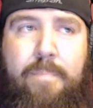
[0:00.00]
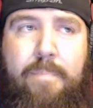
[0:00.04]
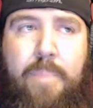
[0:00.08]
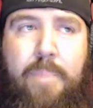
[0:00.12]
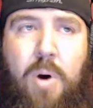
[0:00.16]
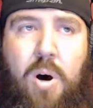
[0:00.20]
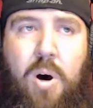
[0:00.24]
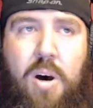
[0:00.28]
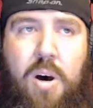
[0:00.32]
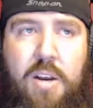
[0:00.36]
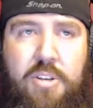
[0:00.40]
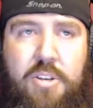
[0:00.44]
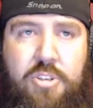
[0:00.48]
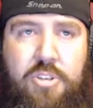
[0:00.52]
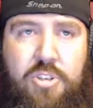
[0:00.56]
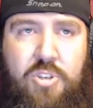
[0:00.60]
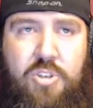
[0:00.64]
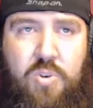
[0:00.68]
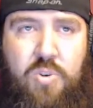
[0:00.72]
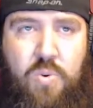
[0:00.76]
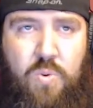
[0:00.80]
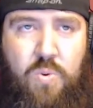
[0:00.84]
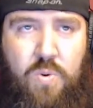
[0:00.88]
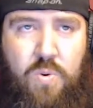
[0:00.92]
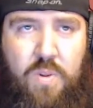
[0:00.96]
Bosch
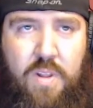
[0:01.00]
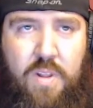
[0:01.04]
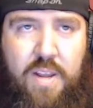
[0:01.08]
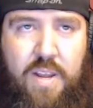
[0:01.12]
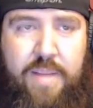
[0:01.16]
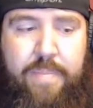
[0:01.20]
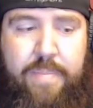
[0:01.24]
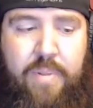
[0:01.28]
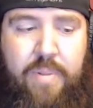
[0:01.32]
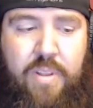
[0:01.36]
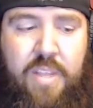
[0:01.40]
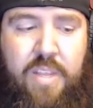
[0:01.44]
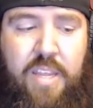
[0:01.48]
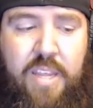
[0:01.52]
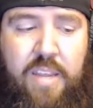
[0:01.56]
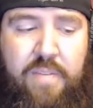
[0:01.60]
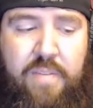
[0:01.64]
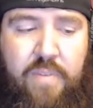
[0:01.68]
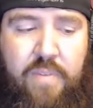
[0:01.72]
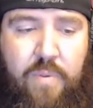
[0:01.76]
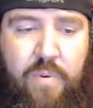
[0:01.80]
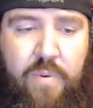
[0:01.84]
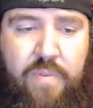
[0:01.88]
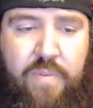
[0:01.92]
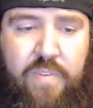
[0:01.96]
tool, I
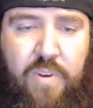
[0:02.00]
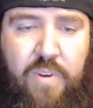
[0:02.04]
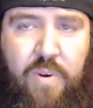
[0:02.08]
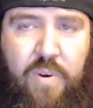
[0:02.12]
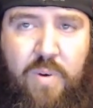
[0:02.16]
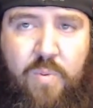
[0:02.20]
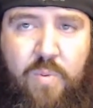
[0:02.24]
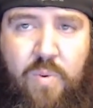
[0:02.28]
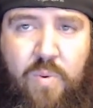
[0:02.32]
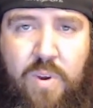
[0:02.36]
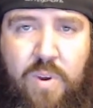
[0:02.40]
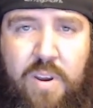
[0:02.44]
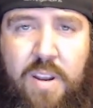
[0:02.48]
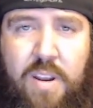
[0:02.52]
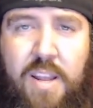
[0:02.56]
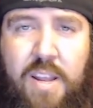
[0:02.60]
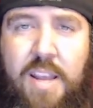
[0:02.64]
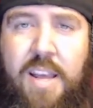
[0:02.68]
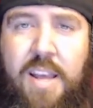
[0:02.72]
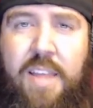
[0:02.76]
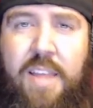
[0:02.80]
believe, a review on one